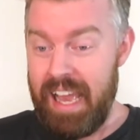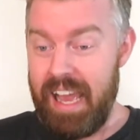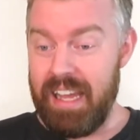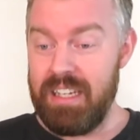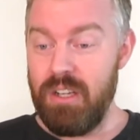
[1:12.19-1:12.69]

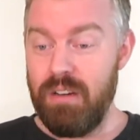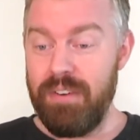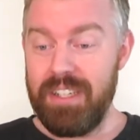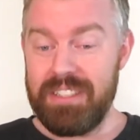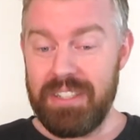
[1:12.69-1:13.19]
And
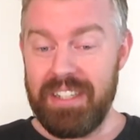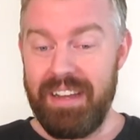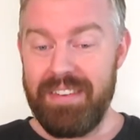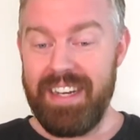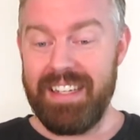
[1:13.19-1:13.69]
Universal
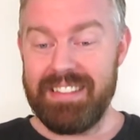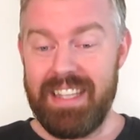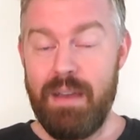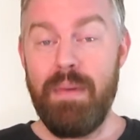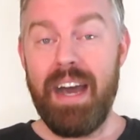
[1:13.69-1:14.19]
have announced
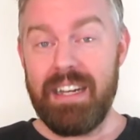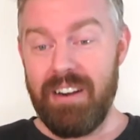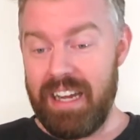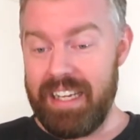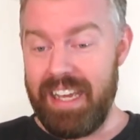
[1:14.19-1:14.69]
their Mardi
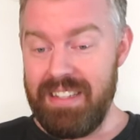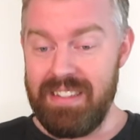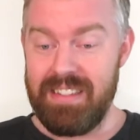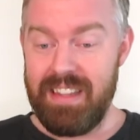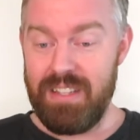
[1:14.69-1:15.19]
Gras
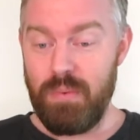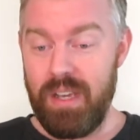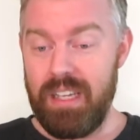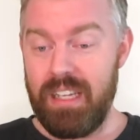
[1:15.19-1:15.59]
guests this week,